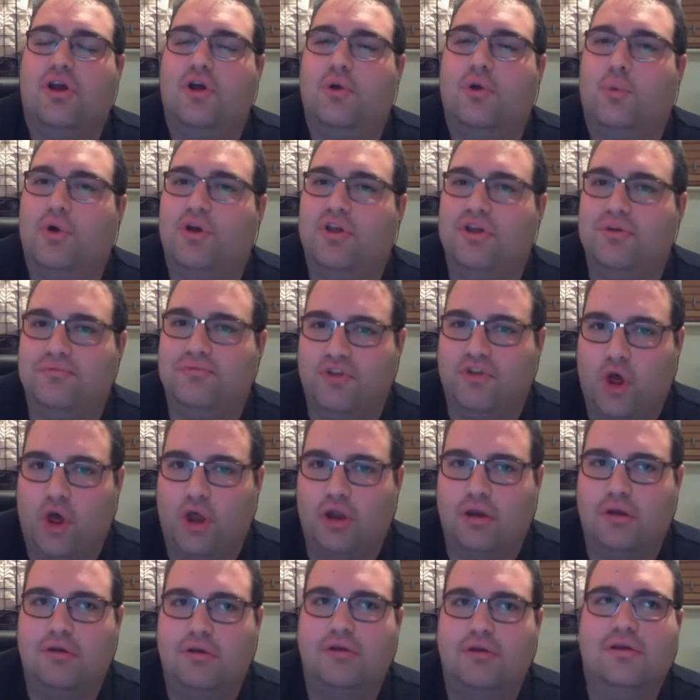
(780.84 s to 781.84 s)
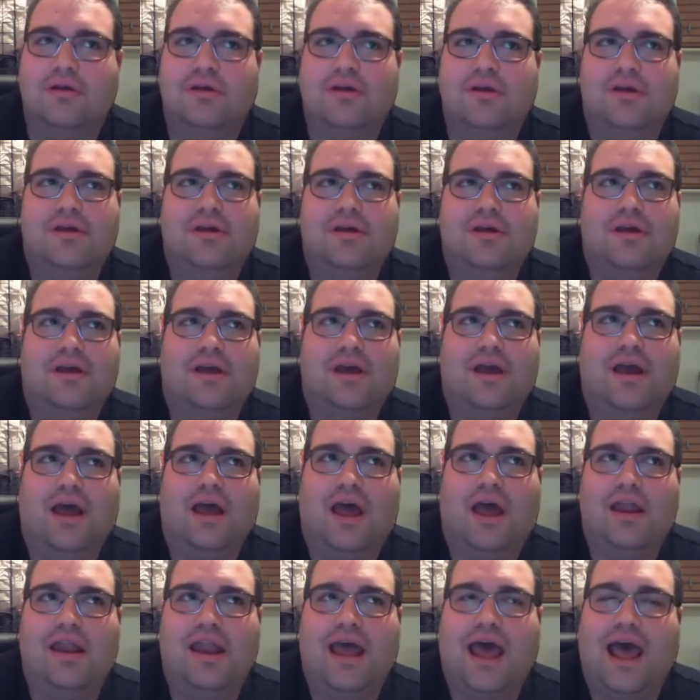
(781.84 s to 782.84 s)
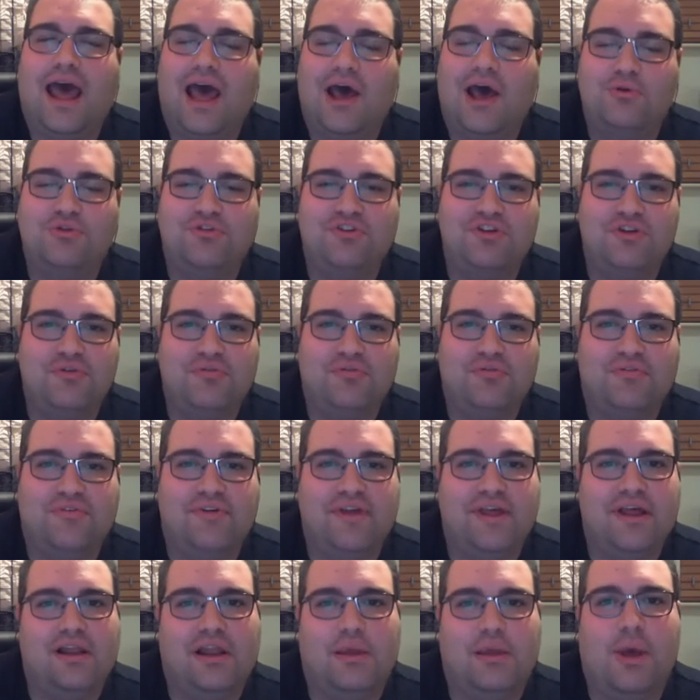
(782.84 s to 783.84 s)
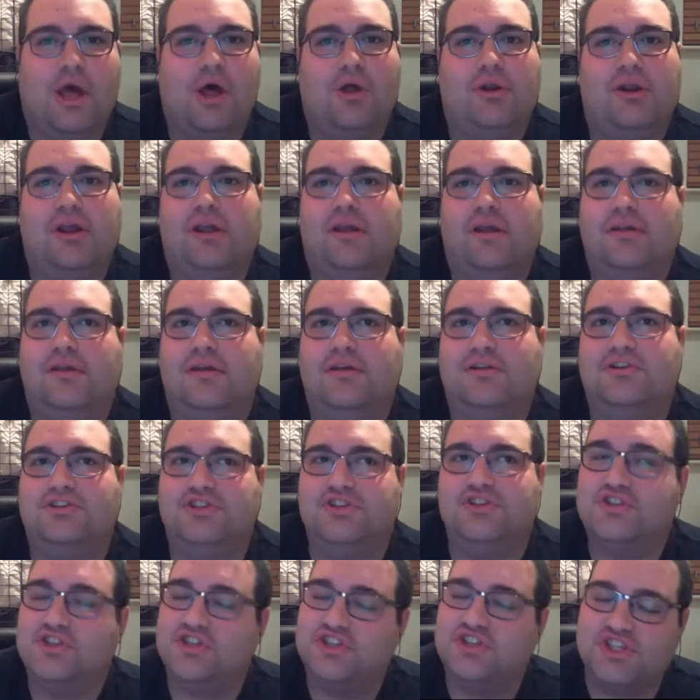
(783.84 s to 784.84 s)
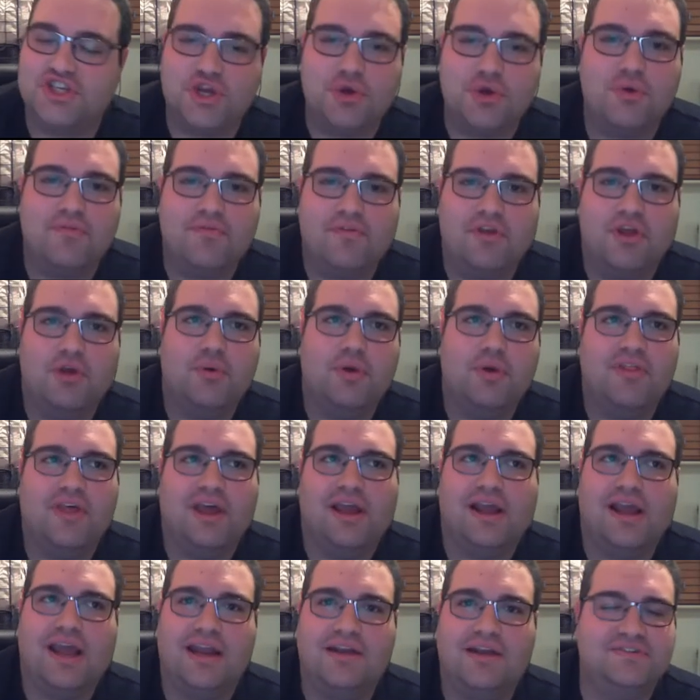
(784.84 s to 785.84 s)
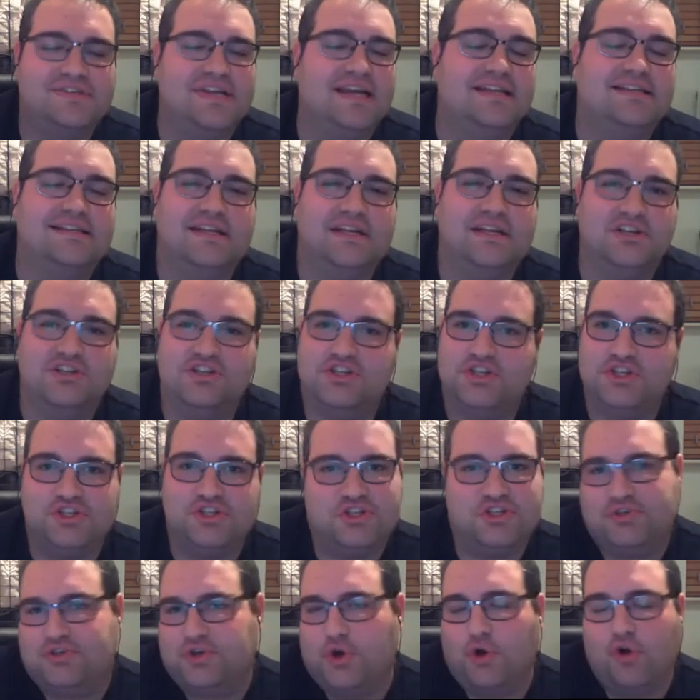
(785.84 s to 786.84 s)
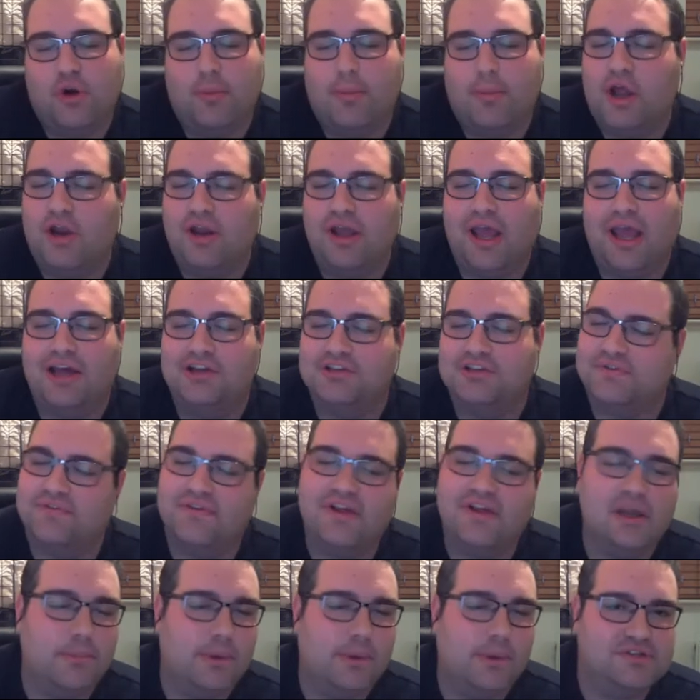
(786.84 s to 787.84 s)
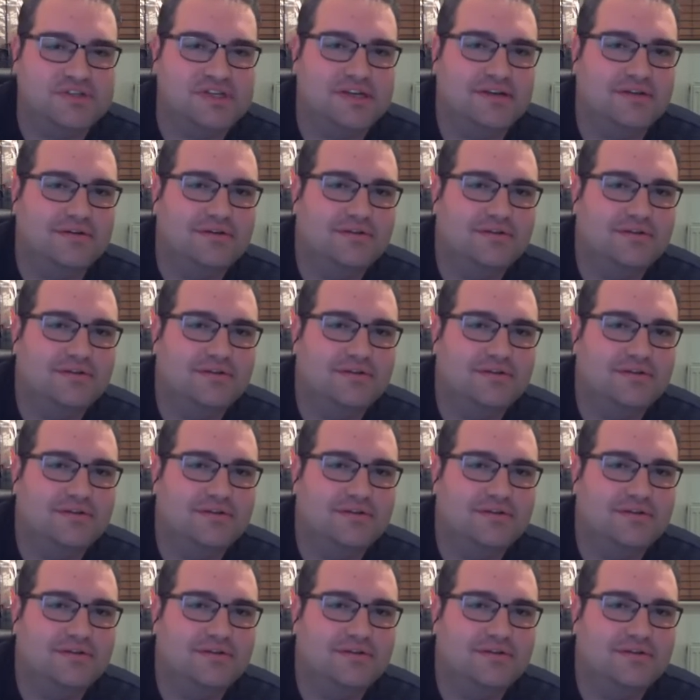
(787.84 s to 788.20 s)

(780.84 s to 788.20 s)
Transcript: at what you've done, and how do you feel about it? Just the two of you in that kind of setting, and do you talk about it? How do you feel about it?